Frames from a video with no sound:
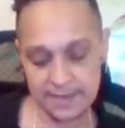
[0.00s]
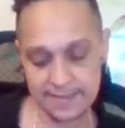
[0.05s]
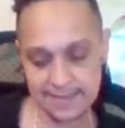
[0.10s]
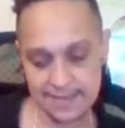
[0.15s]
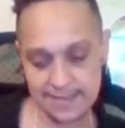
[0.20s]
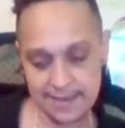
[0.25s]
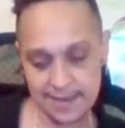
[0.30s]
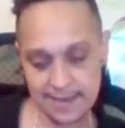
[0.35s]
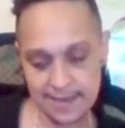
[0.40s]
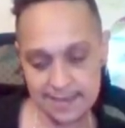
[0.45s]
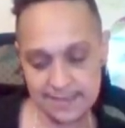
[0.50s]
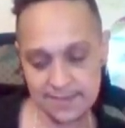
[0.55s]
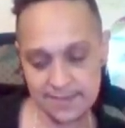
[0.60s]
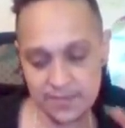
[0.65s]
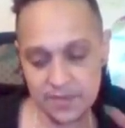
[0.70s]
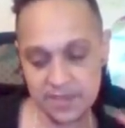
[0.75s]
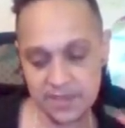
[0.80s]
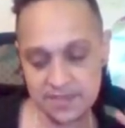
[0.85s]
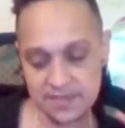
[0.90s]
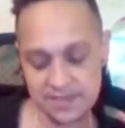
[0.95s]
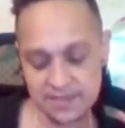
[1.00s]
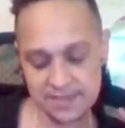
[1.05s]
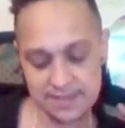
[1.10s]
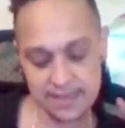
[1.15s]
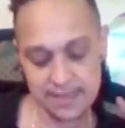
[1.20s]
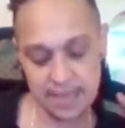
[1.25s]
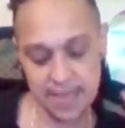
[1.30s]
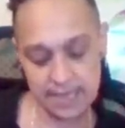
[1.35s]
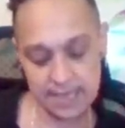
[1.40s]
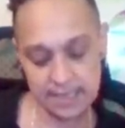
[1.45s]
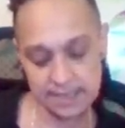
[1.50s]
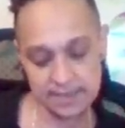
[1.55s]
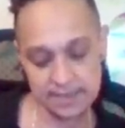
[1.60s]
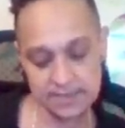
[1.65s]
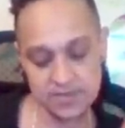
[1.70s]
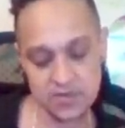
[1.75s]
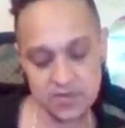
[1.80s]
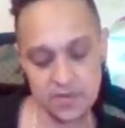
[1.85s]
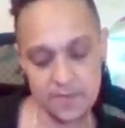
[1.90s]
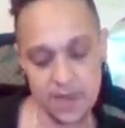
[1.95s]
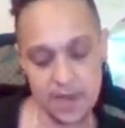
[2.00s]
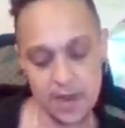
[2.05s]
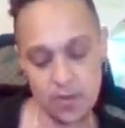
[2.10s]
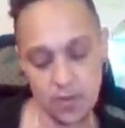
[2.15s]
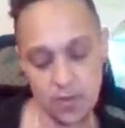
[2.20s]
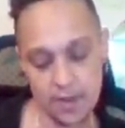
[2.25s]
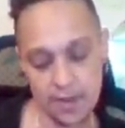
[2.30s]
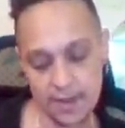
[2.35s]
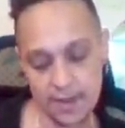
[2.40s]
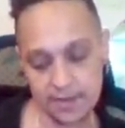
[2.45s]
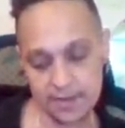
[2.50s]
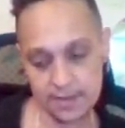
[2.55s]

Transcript: It's like somebody's just like, I need to do it my way,